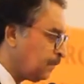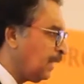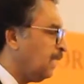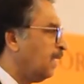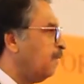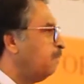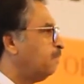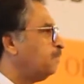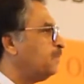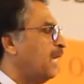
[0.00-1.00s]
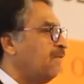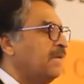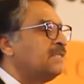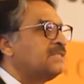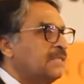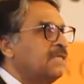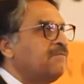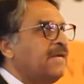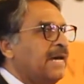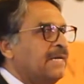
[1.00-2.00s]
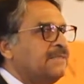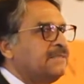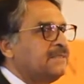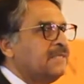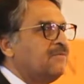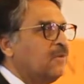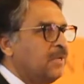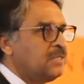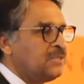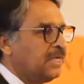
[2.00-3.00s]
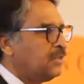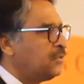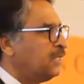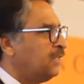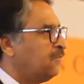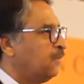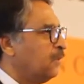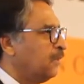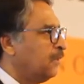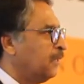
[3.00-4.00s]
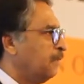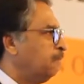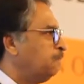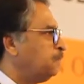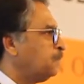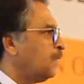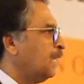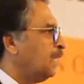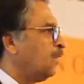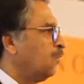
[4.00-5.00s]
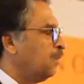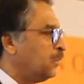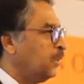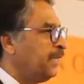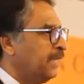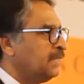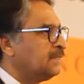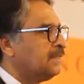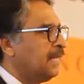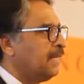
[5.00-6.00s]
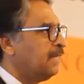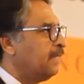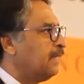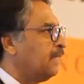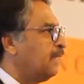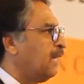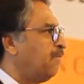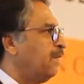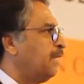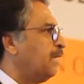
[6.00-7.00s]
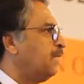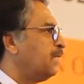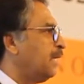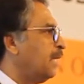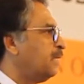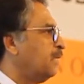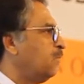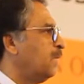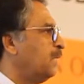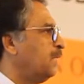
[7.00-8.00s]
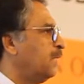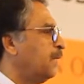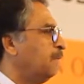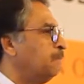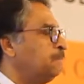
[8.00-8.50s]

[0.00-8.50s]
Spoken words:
Having served as Foreign Secretary for a little over 2 years and having interacted with a